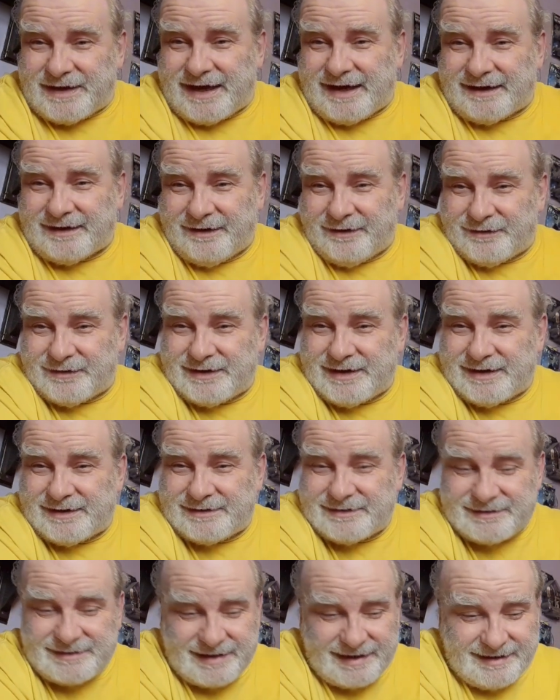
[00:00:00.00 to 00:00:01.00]
I don't think I
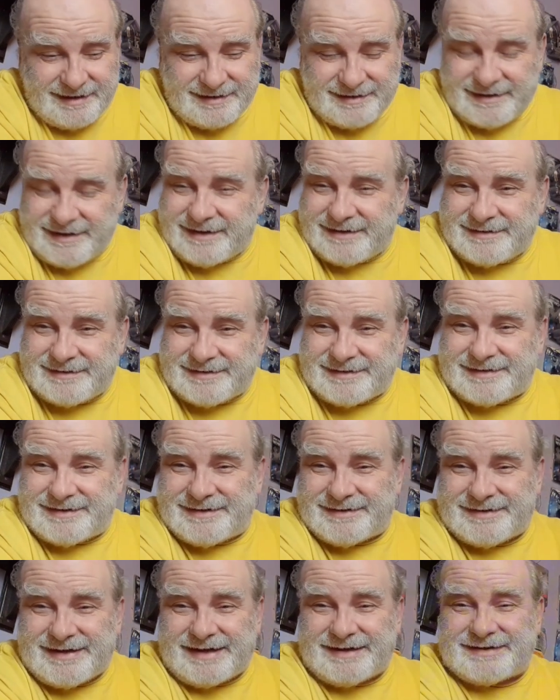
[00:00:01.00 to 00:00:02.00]
can say anything else.
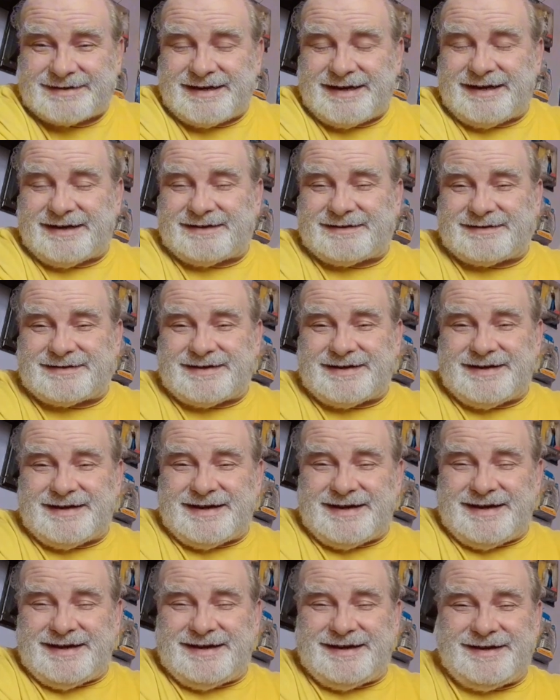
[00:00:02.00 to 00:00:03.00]
That's it.
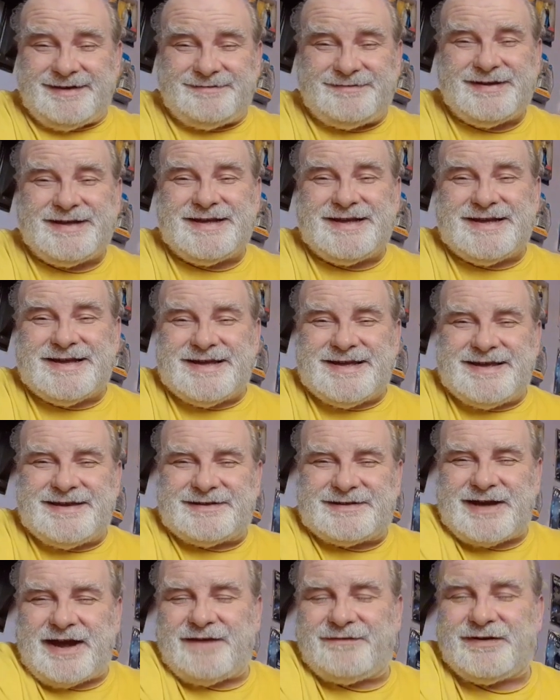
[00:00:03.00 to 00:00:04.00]

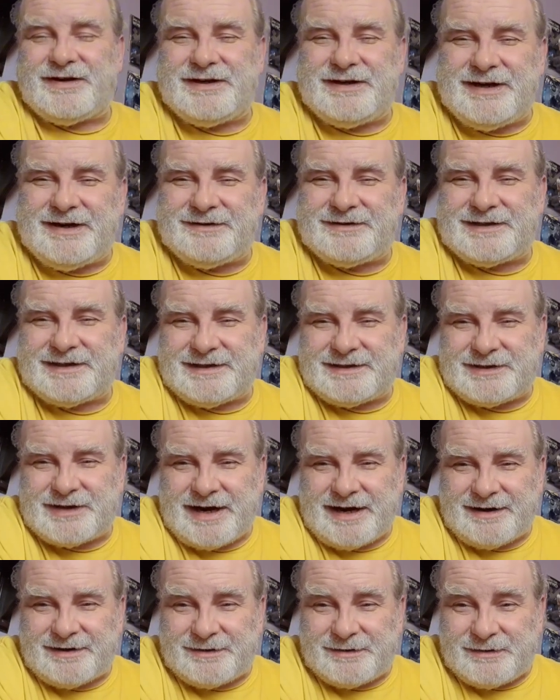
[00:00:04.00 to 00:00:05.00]
So if you're new to the
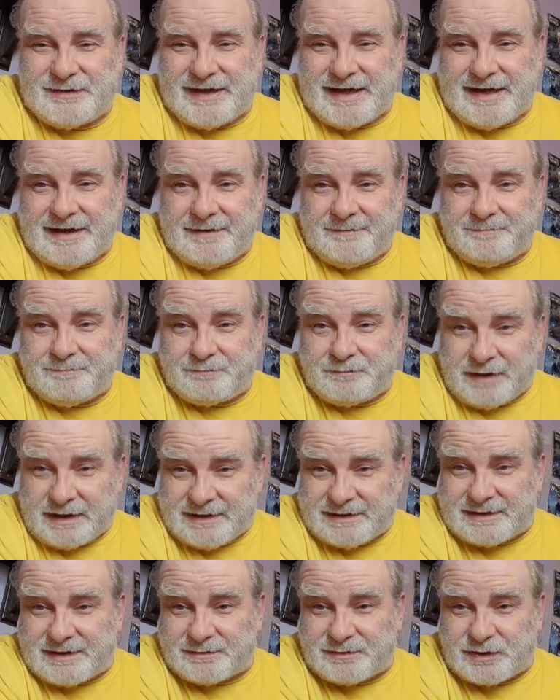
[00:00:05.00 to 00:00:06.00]
channel,
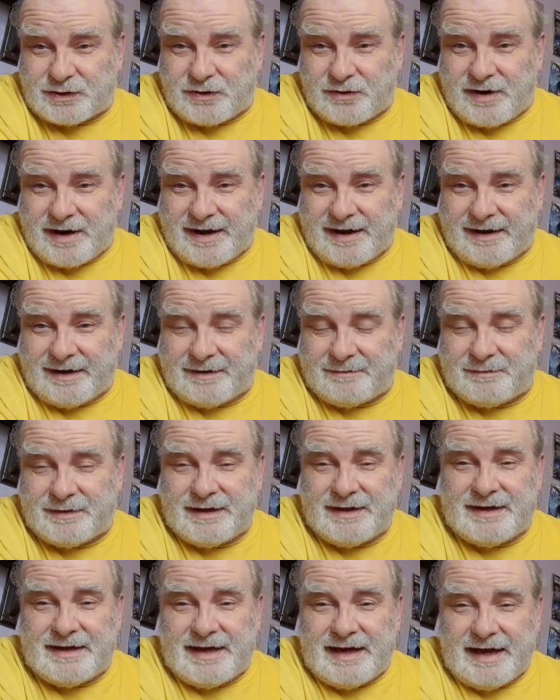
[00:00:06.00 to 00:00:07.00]
please subscribe
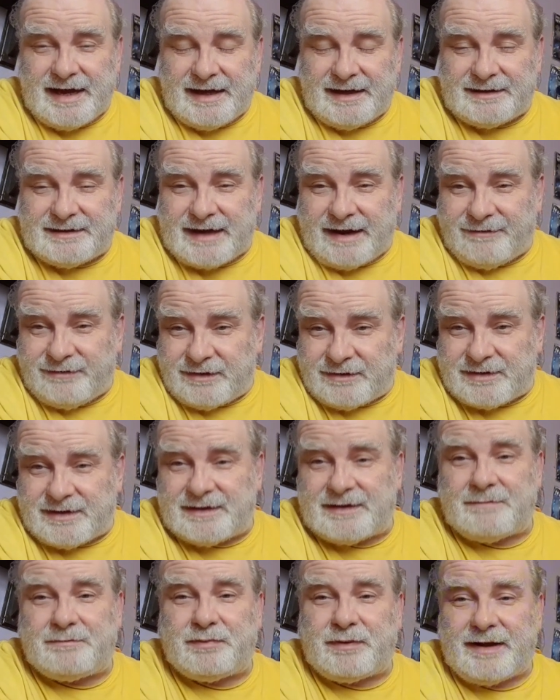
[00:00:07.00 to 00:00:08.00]
and have a look in
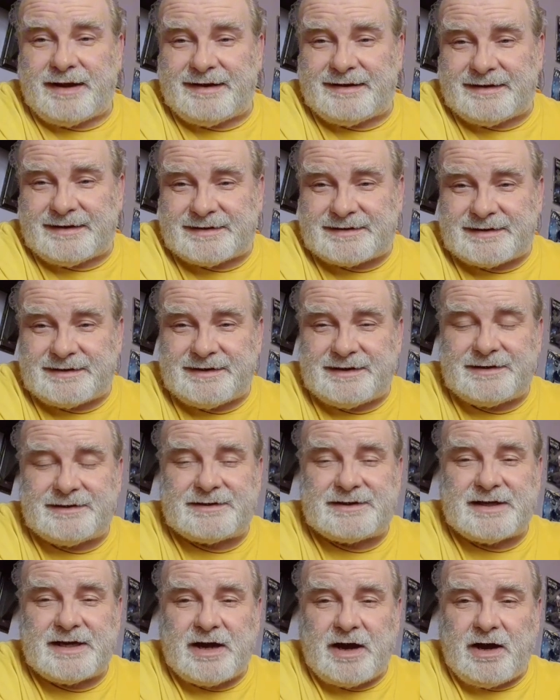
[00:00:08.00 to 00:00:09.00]
the playlist, and you can
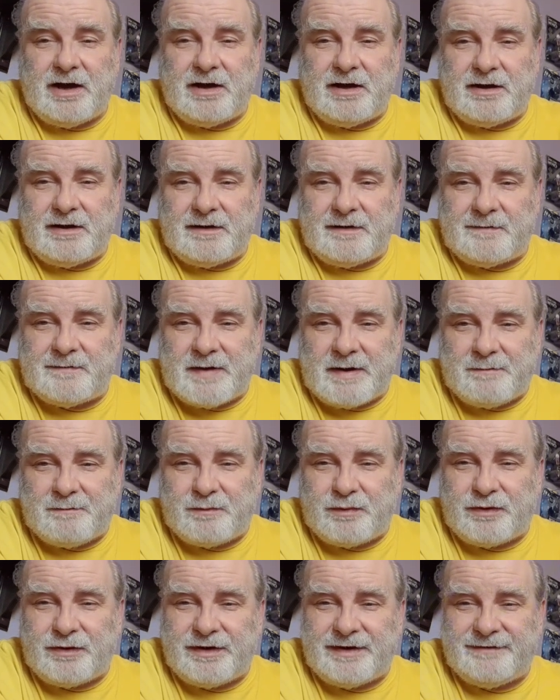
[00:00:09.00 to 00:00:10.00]
see all the
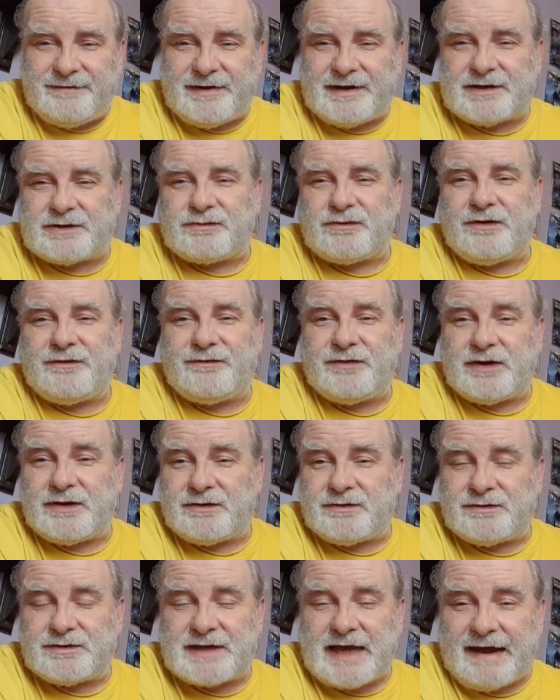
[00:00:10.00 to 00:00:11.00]
previous
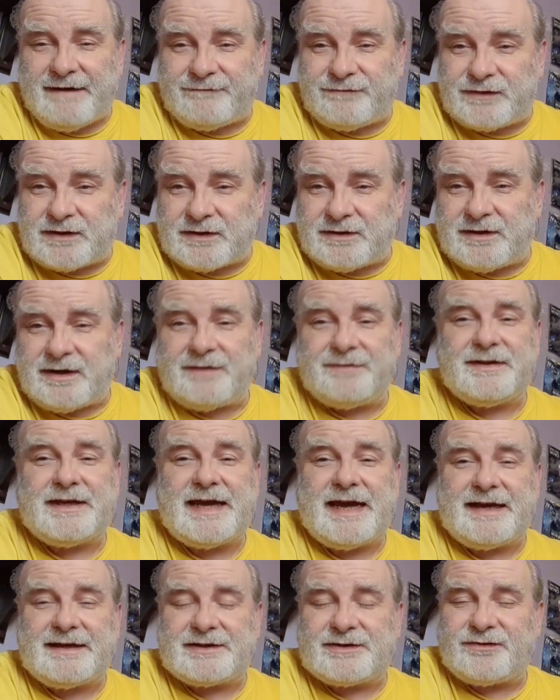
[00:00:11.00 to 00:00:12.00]
reviews I've done on the
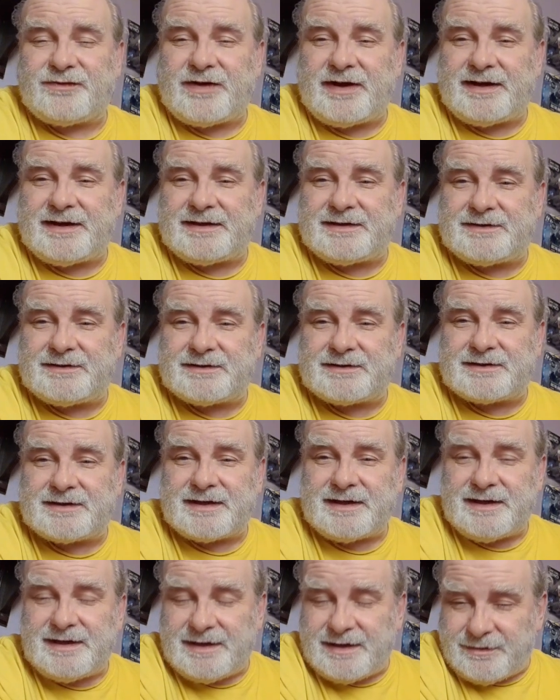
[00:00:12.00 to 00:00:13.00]
X-Files,
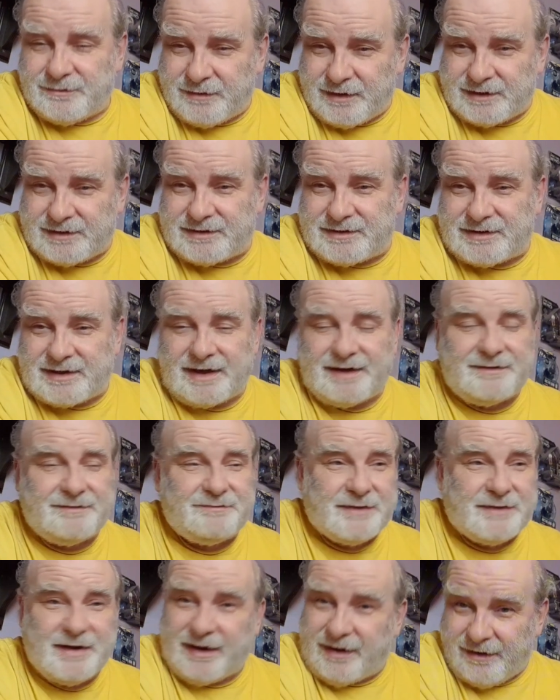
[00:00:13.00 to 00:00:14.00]
which
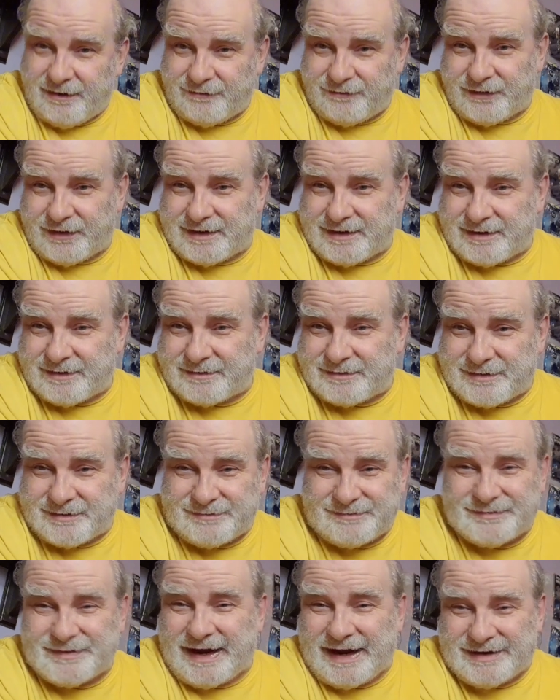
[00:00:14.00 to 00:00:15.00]
hopefully you
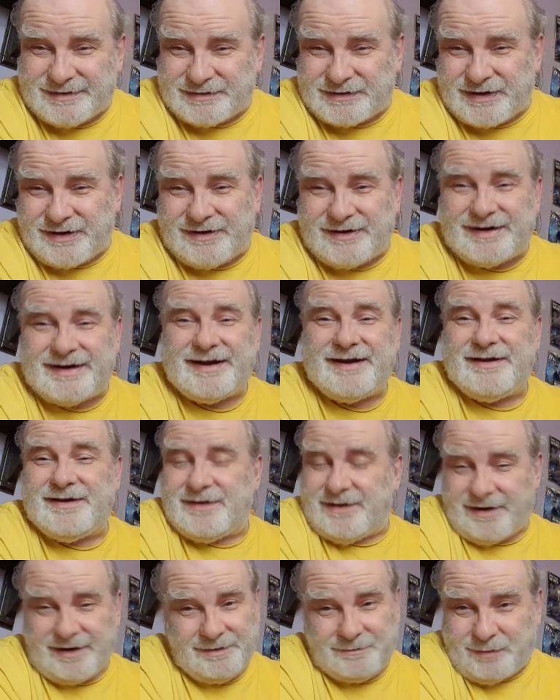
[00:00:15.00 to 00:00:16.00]
can enjoy,
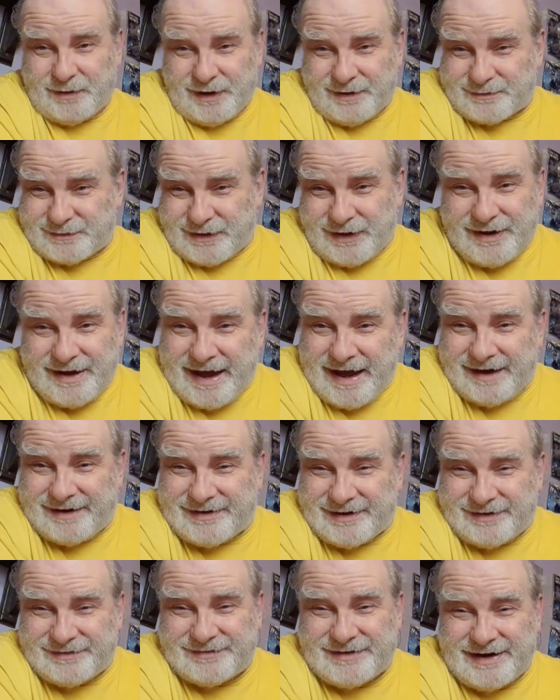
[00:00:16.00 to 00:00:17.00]
or perhaps not, I
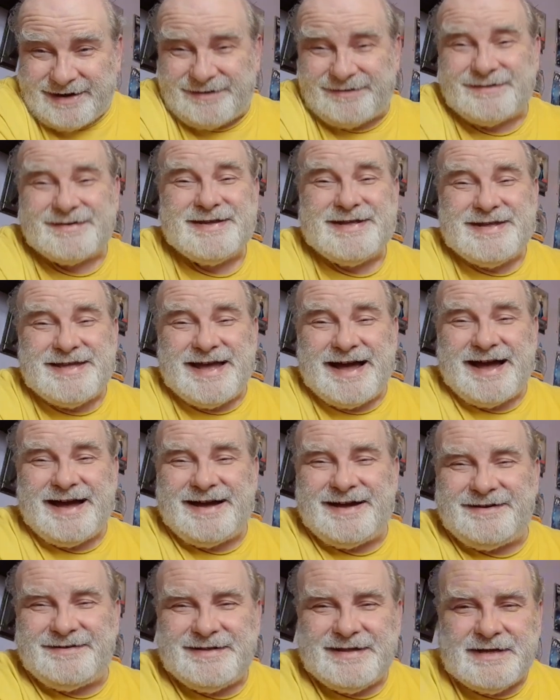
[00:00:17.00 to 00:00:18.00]
don't
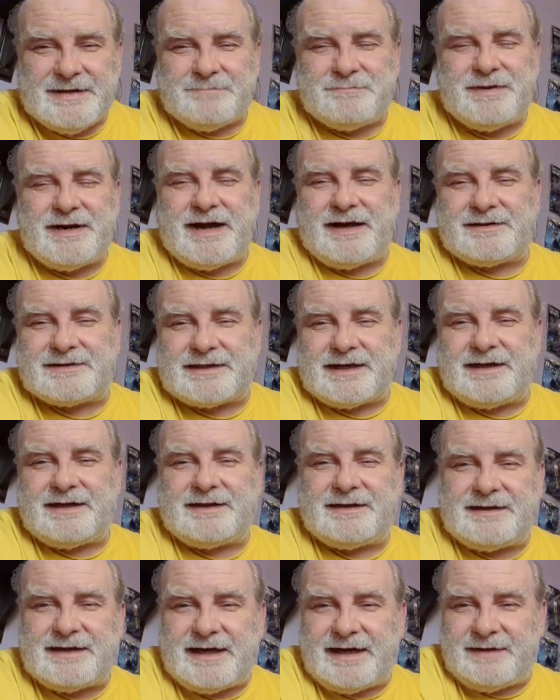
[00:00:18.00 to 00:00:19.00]
know. But
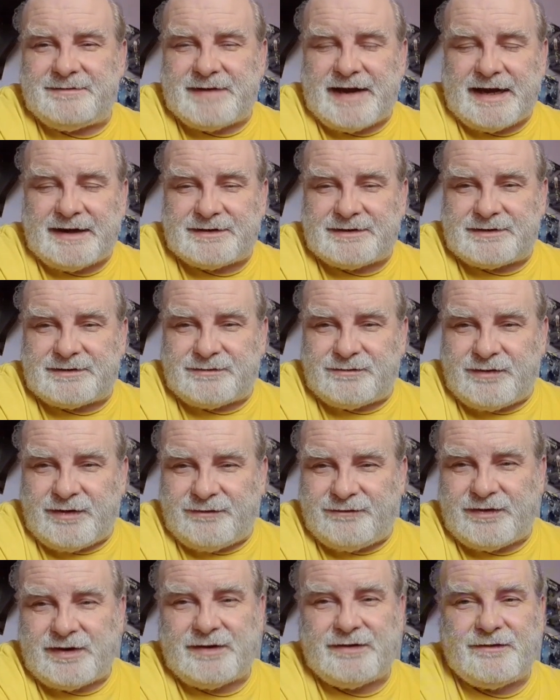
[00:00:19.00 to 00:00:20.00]
also, I
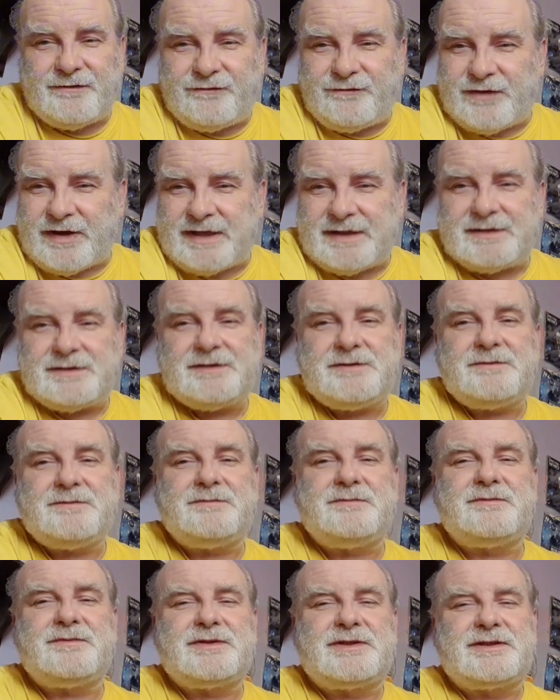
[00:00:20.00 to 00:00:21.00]
review
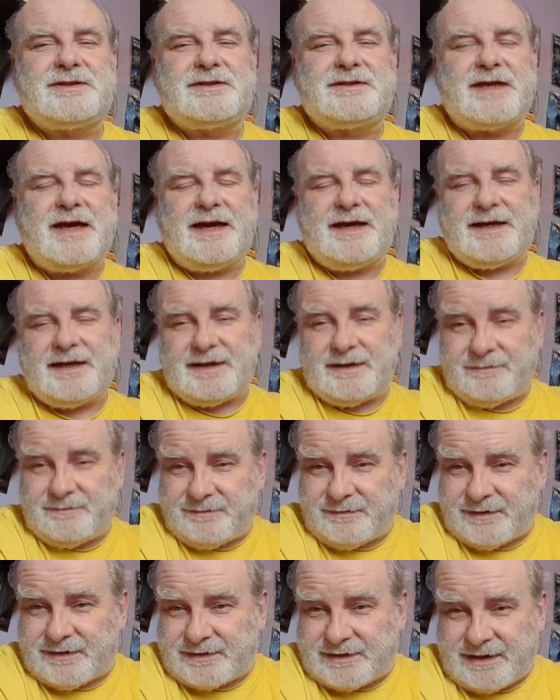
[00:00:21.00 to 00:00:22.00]
films,
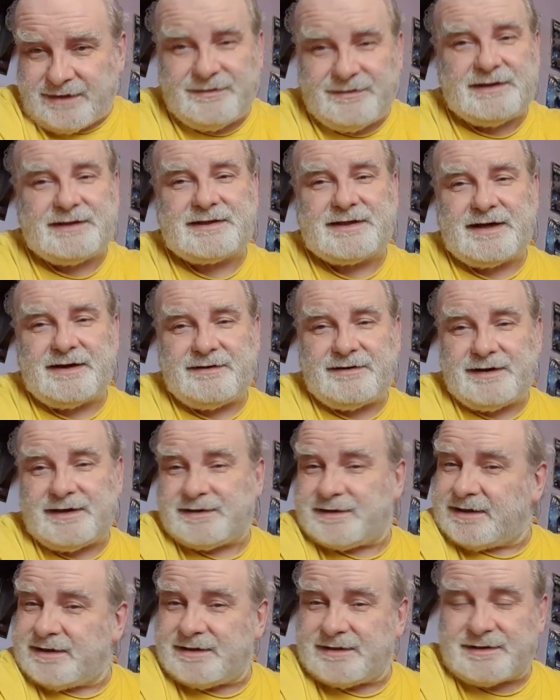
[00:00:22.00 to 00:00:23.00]
TV
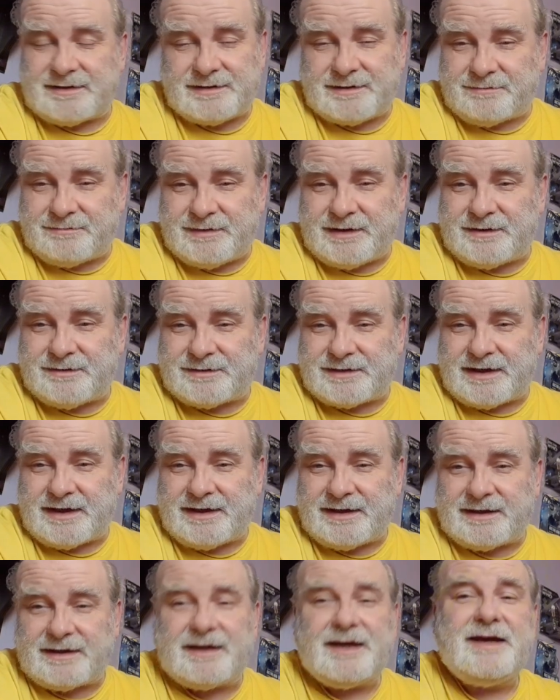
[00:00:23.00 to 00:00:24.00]
series, and some
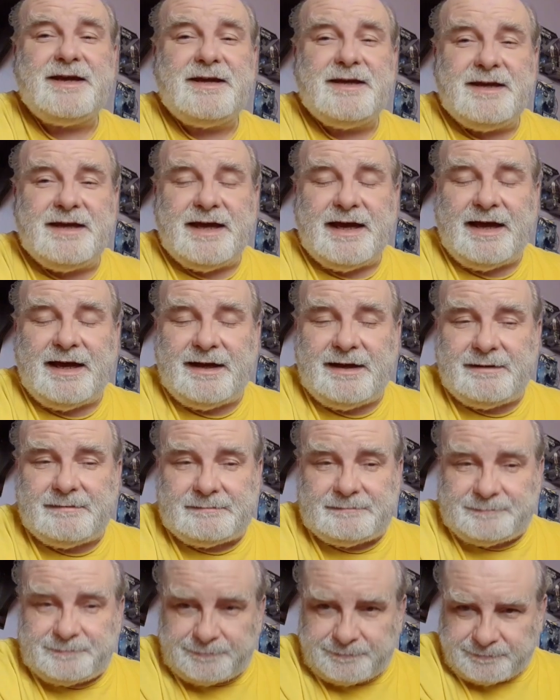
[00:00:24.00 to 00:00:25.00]
music.
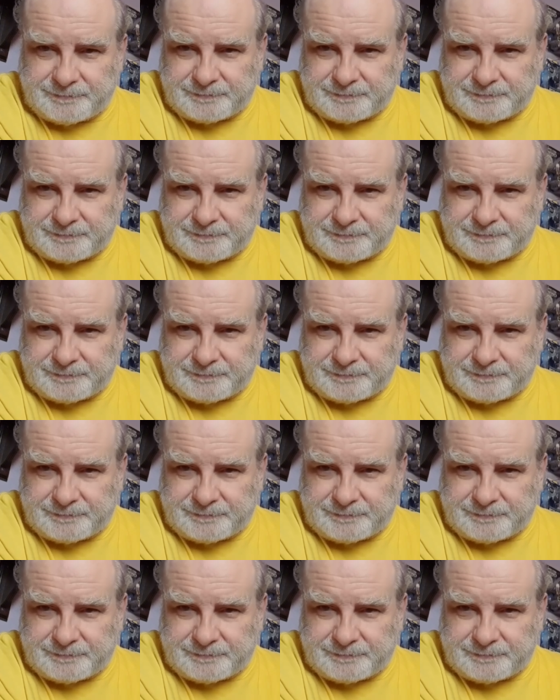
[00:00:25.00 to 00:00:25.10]
And